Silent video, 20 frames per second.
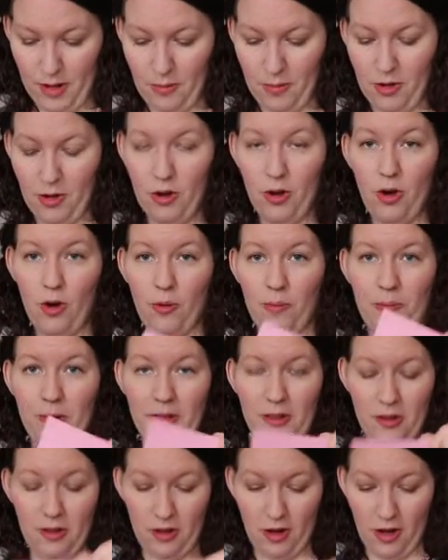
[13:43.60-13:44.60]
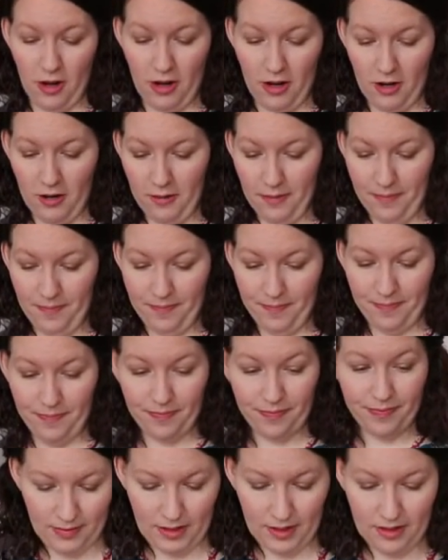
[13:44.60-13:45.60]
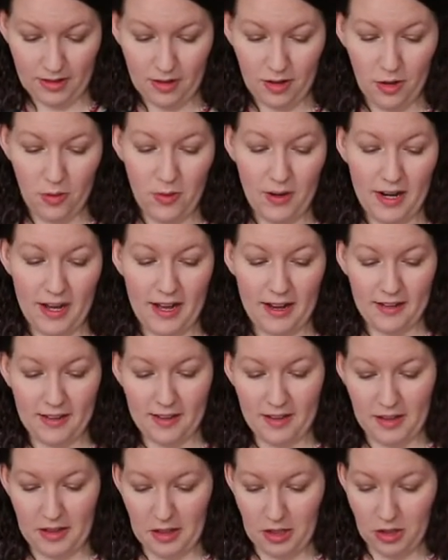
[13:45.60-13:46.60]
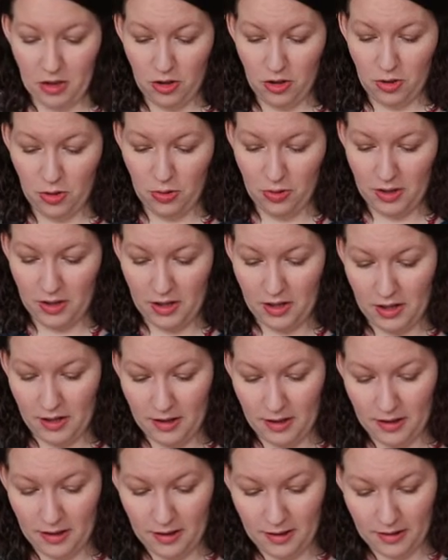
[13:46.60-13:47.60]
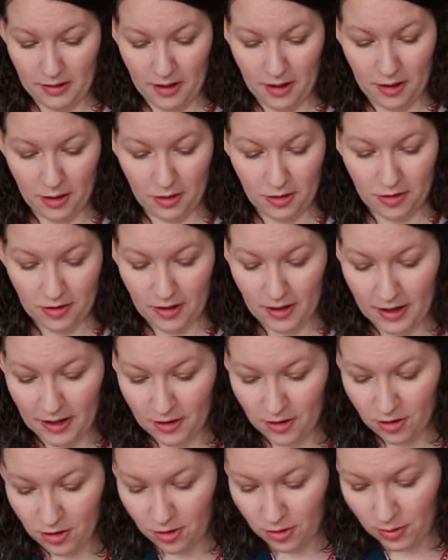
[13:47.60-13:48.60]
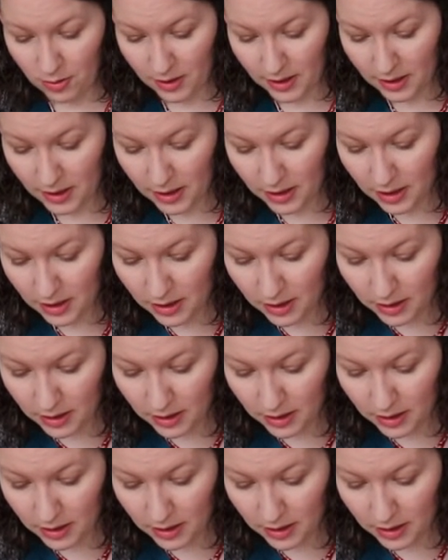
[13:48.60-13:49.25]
I'm going to open the card because I don't want to accidentally glue the other side to it.